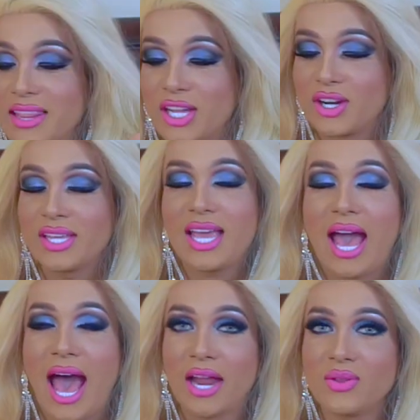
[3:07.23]
Literally,
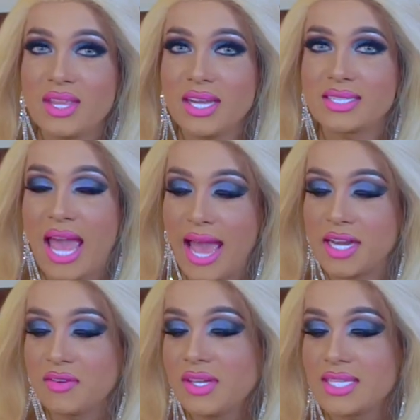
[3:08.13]
I don't think it's
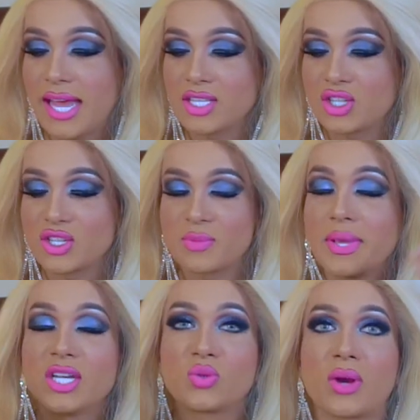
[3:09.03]
any of these answers
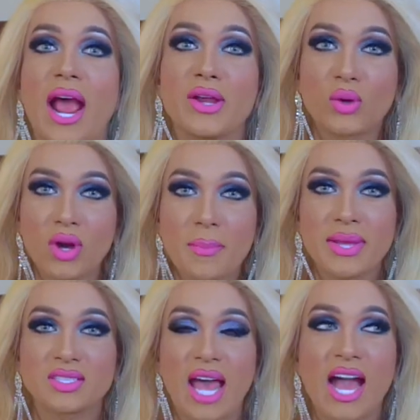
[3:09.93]
because where I grew
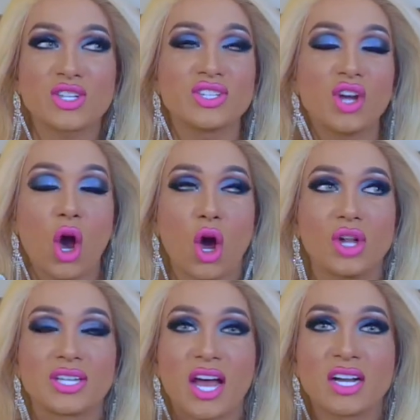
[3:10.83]
up is actually
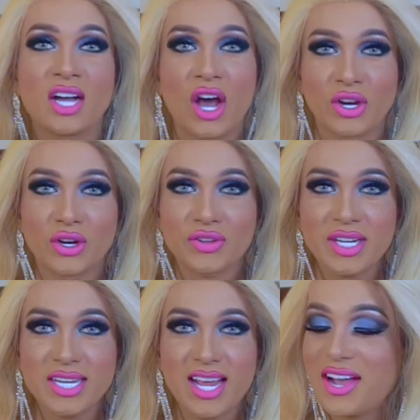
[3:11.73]
called a kungari.